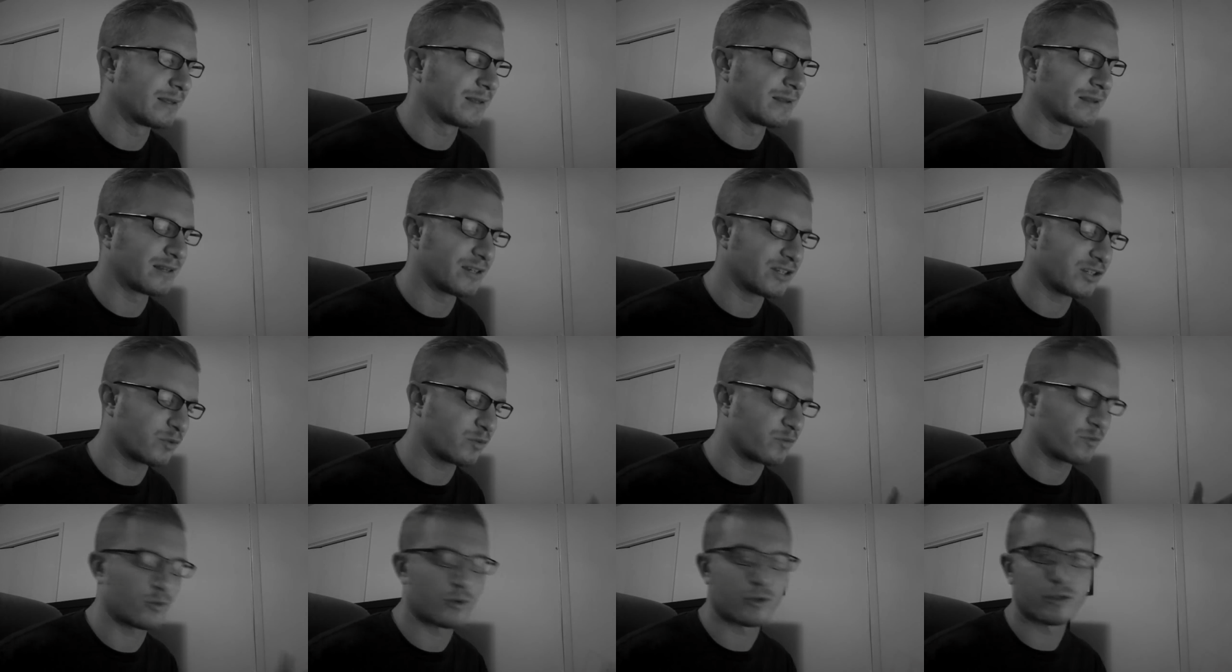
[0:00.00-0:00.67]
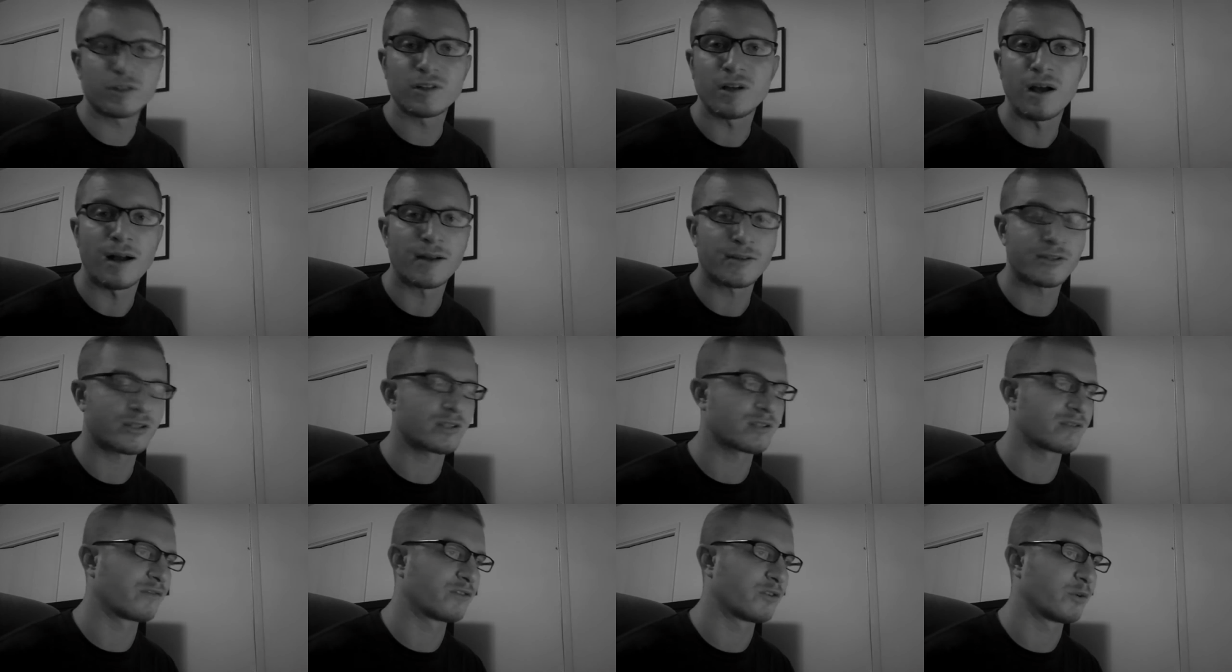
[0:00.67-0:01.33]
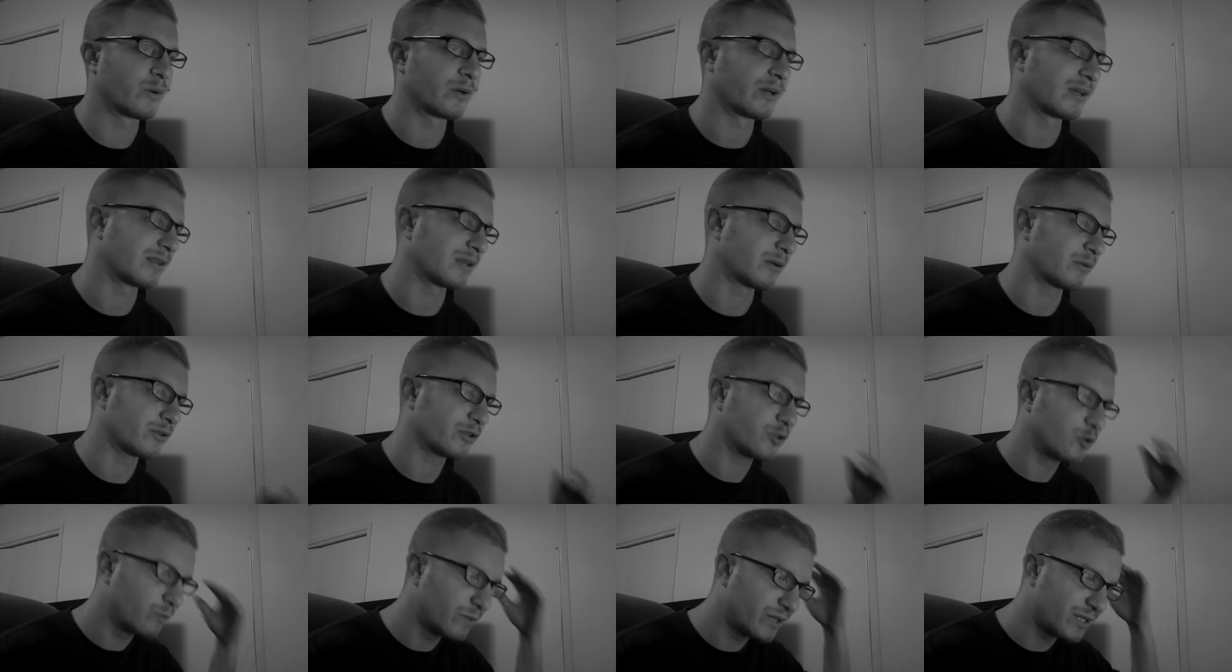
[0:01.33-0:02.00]
They, they just weren't conscious of doing it. They
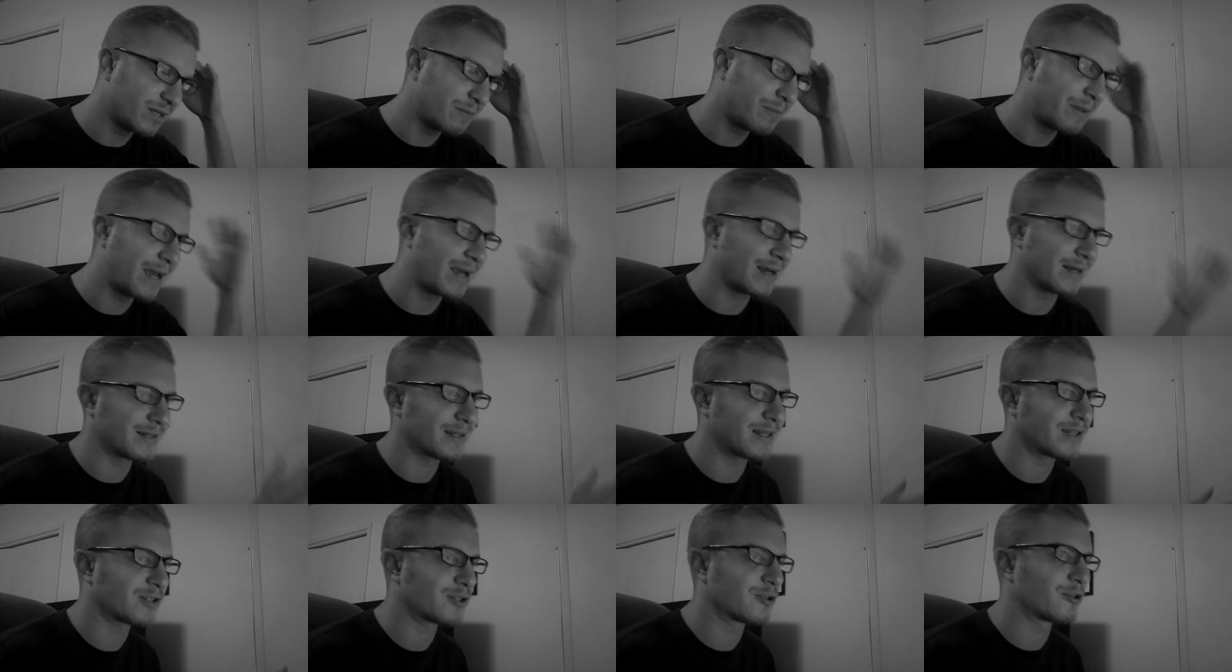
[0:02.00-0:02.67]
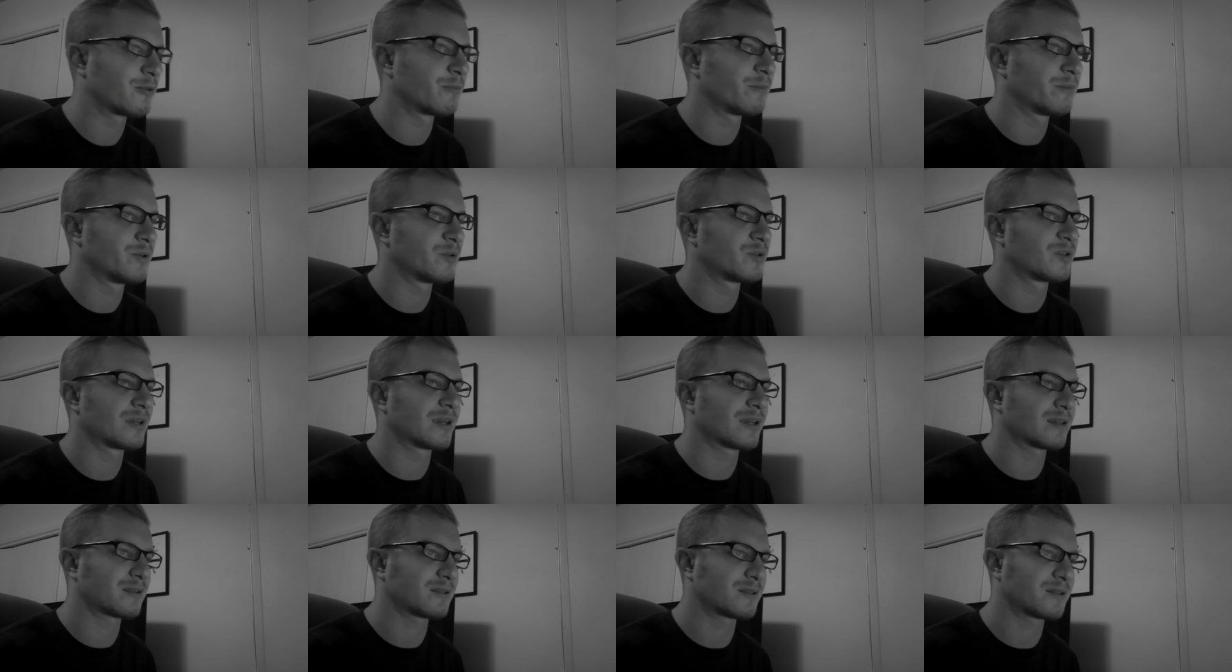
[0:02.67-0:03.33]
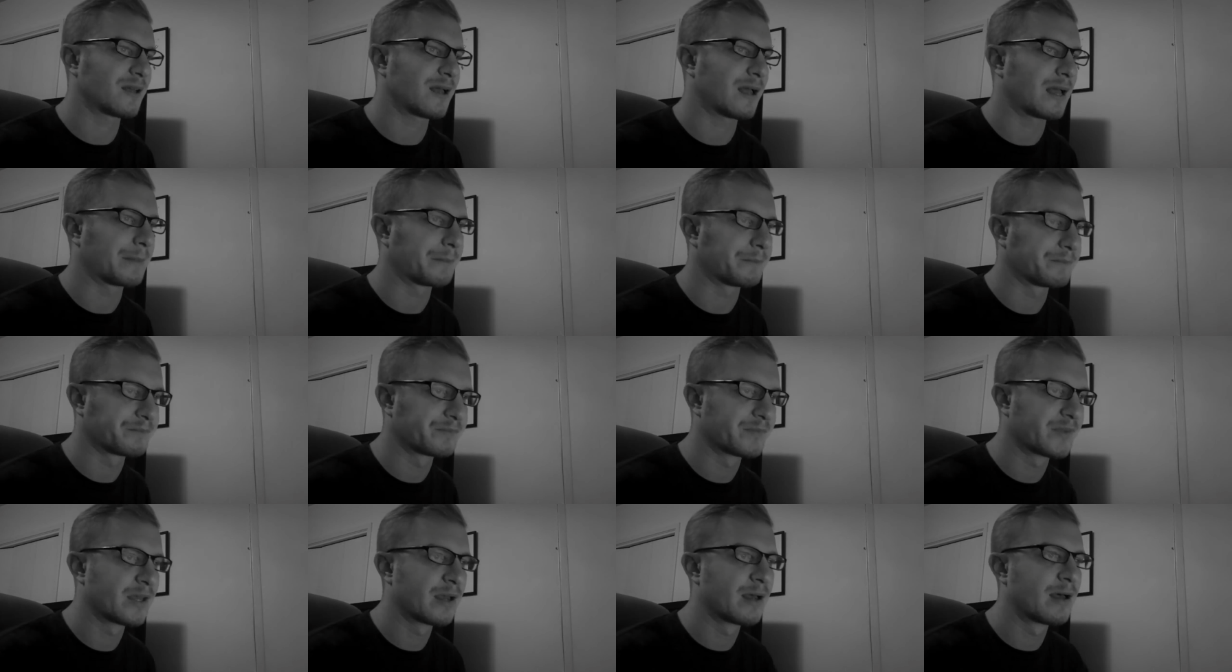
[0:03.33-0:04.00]
were too busy paying attention to the music at the
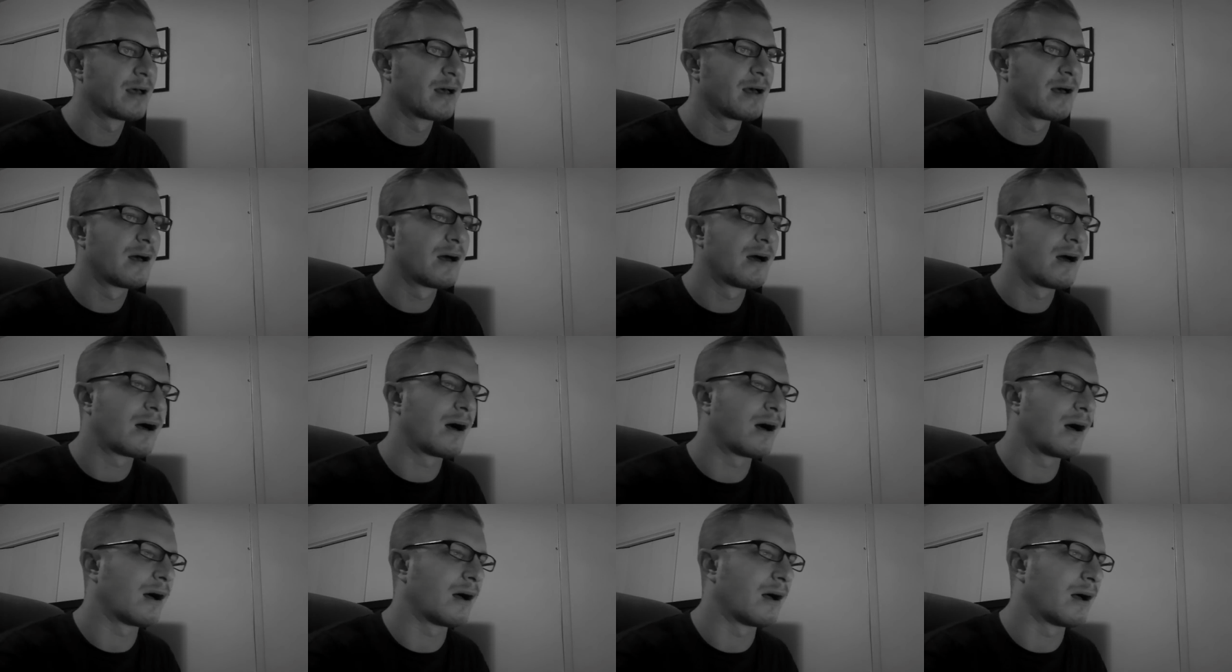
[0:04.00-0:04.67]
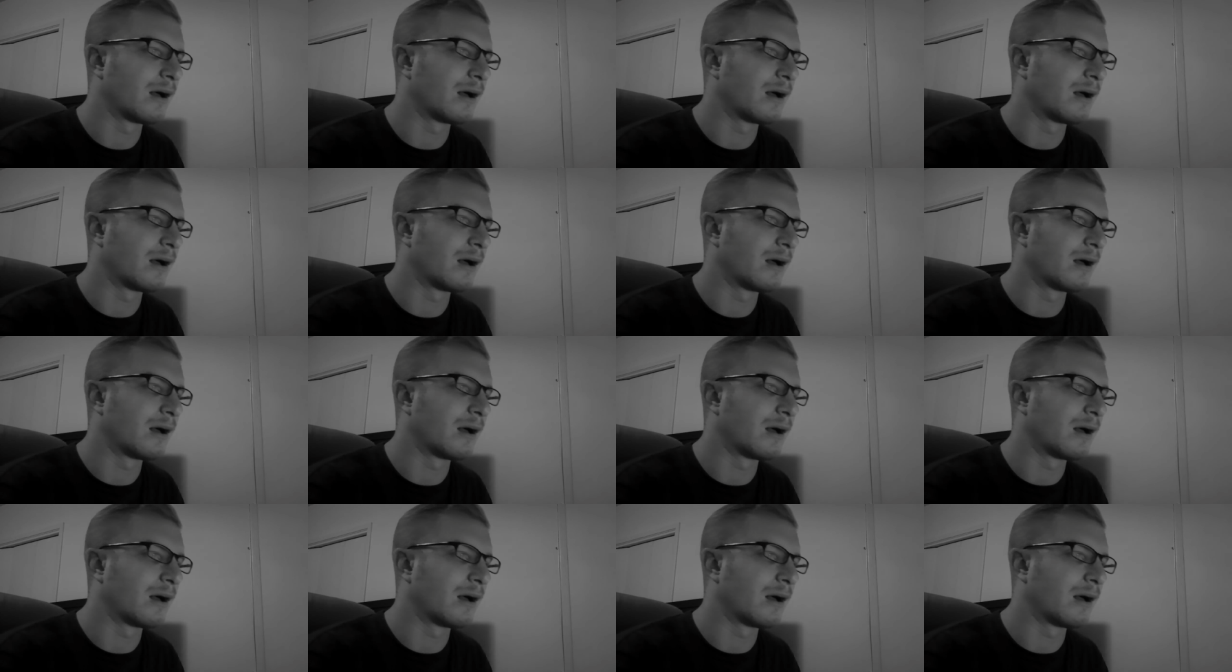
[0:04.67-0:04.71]
time.